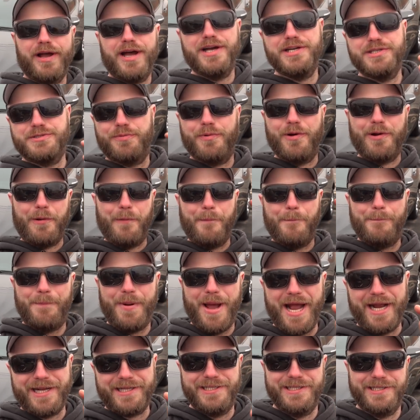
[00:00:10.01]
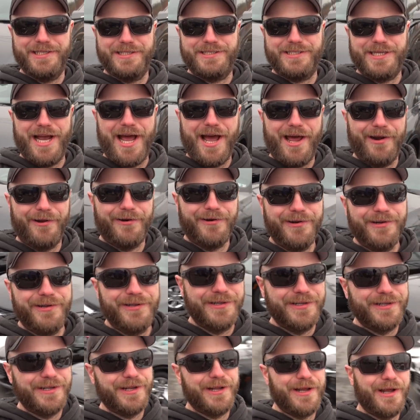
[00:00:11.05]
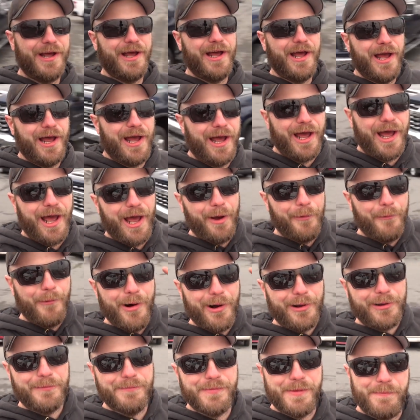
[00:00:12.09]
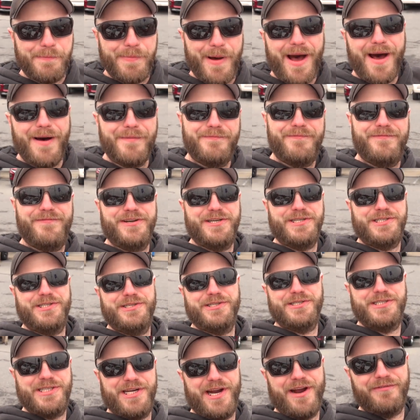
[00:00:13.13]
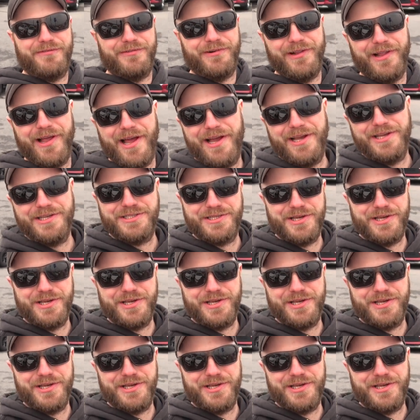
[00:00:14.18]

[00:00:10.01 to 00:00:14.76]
guys, welcome back to the channel and welcome to Bob Fisher Chevrolet.